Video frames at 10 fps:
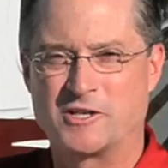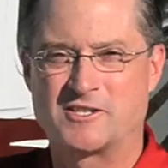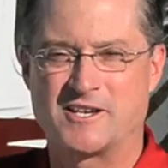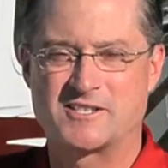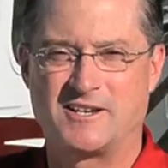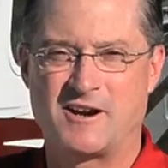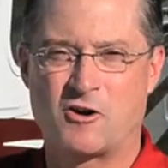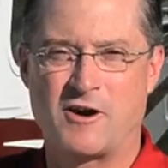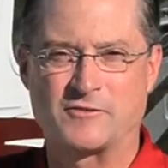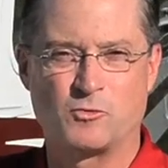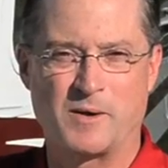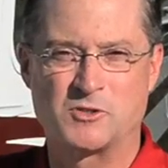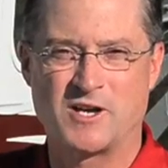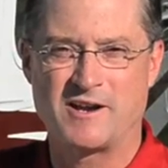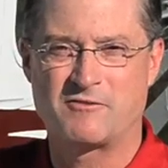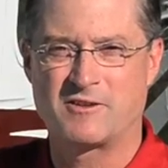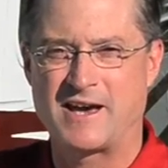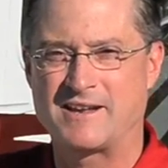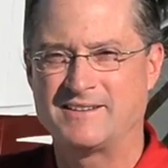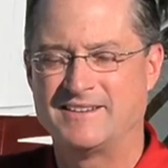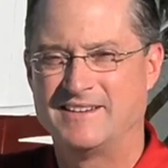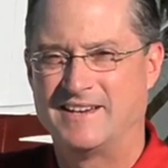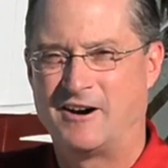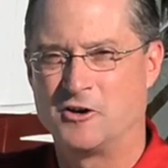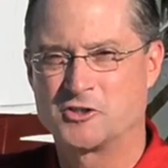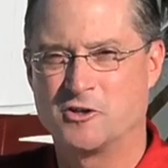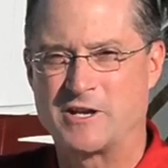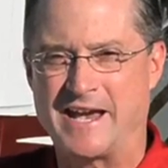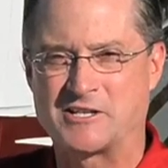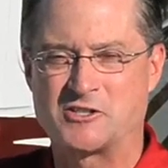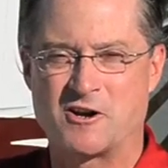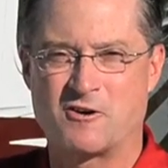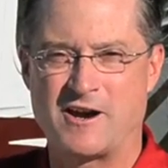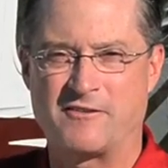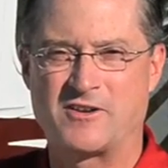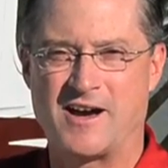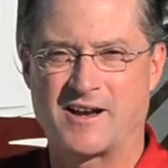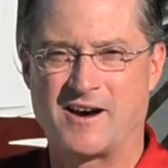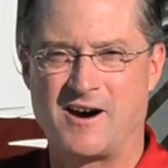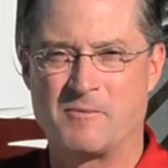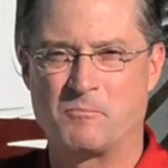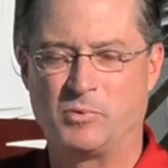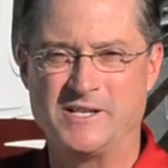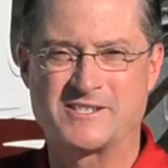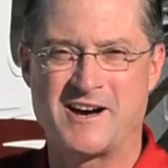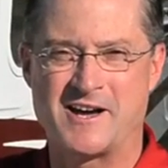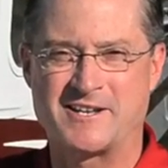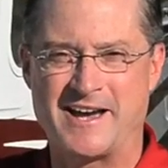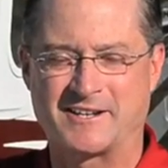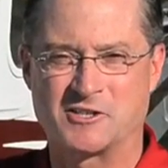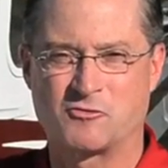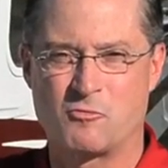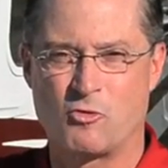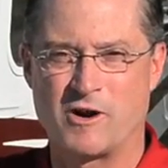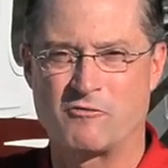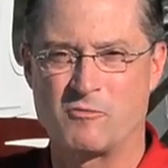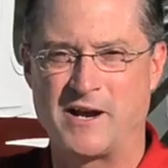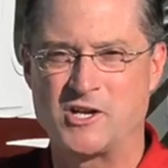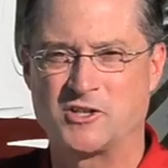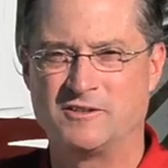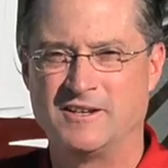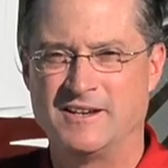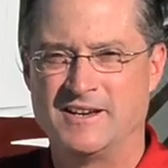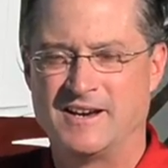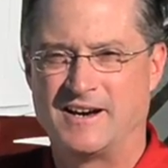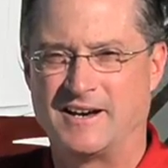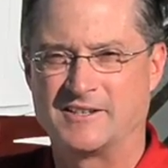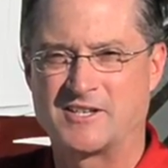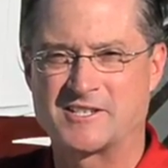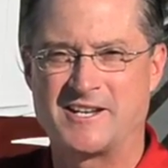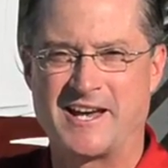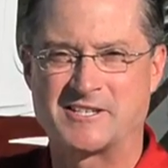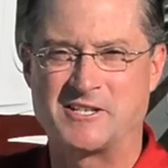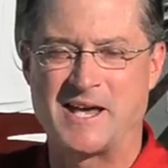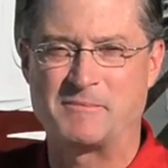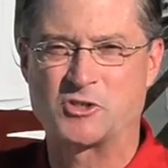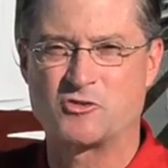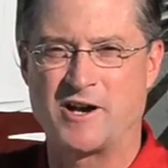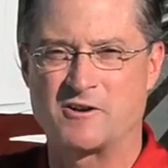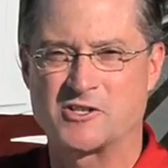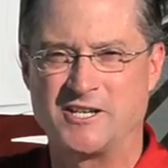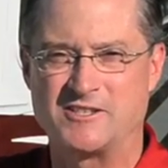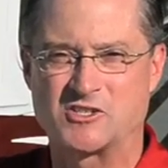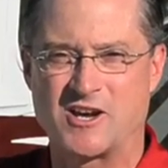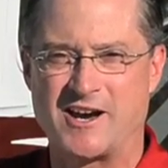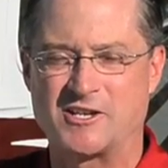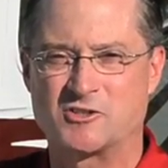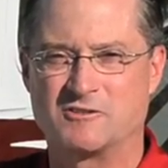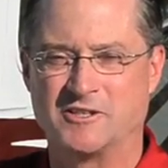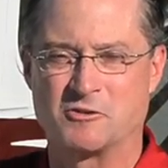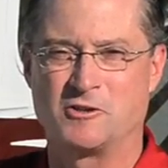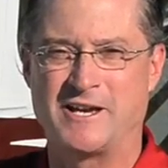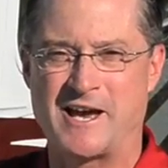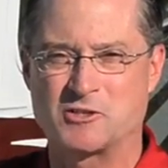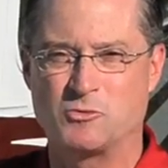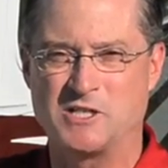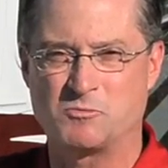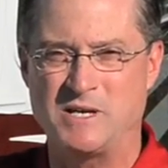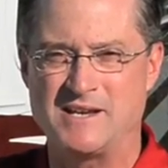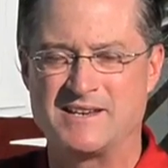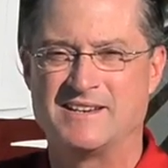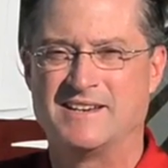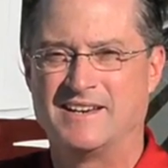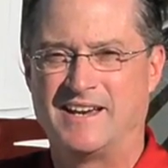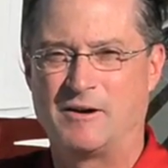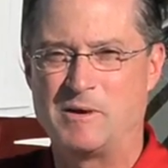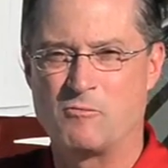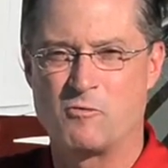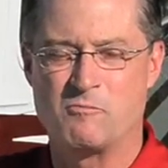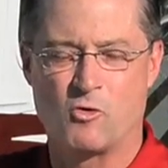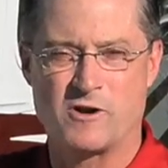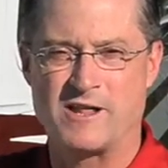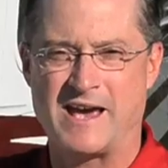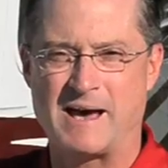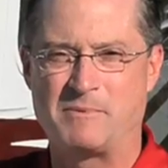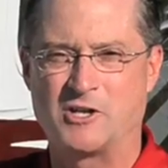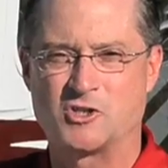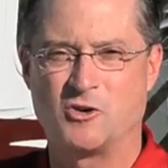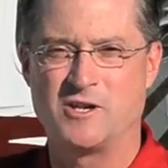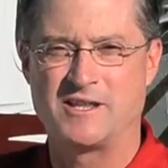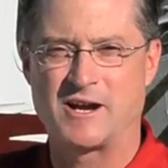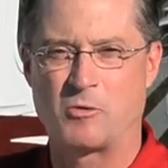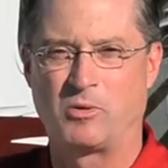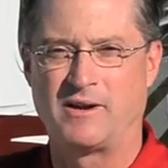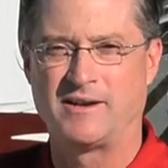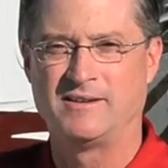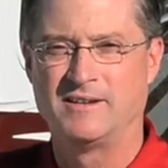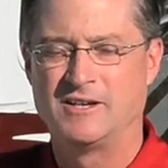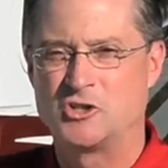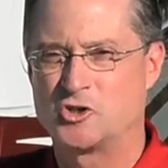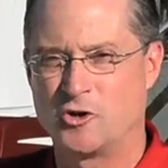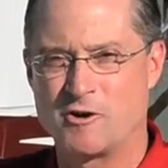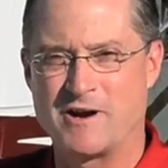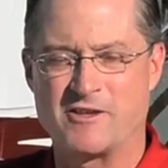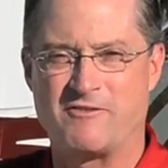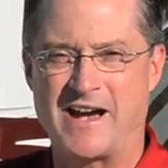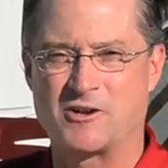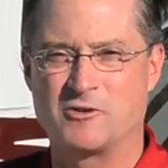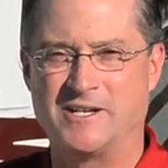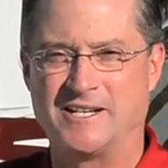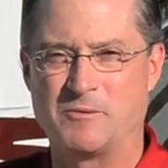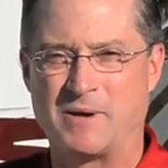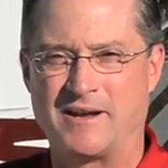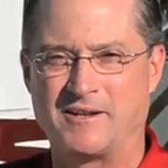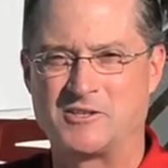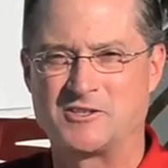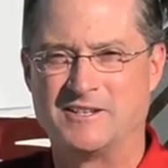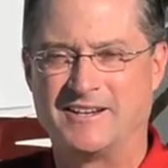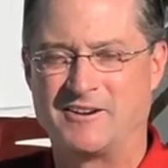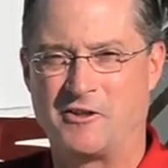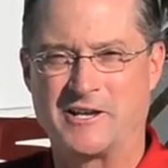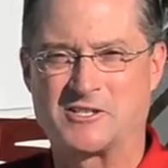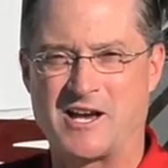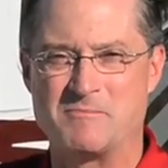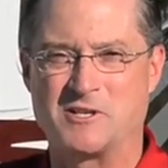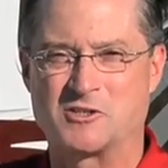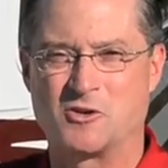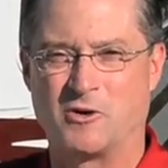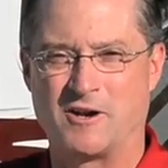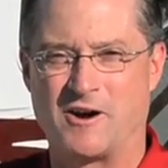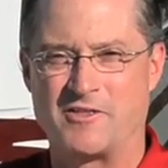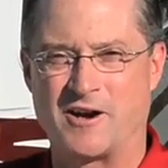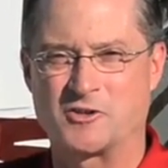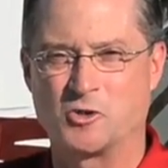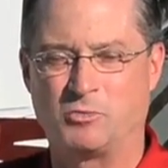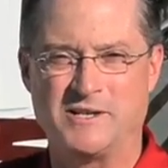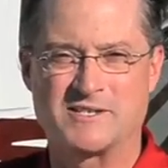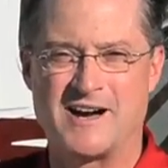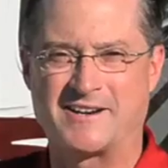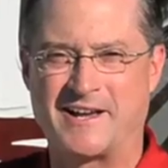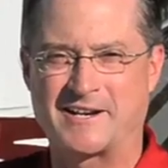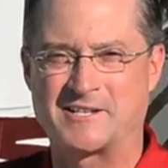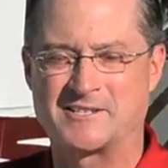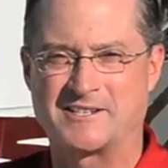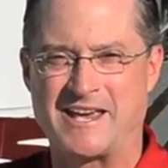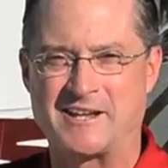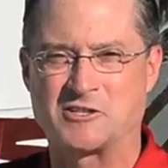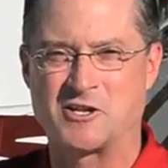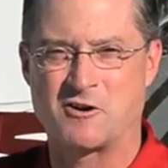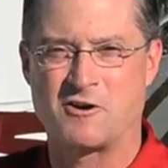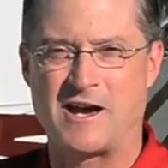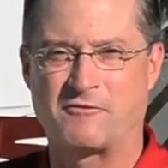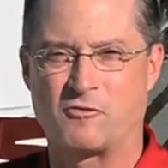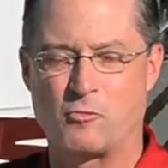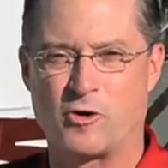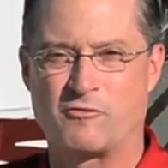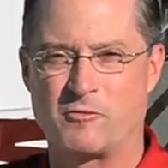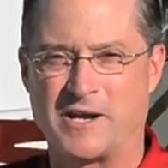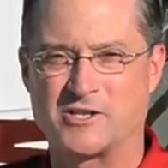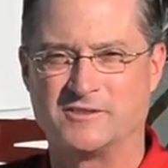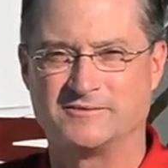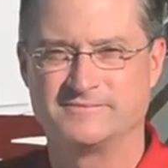Cessna Aircraft's website for that. Also, kansasaircraft.com. Please contact us for more information. Cessna has the demonstrators hitting the skies literally as we speak, and we're more than happy to show you the airplane, show you around the factory and Independence, and all the excitement that's going on there. So please contact us at Kansas Aircraft for more information.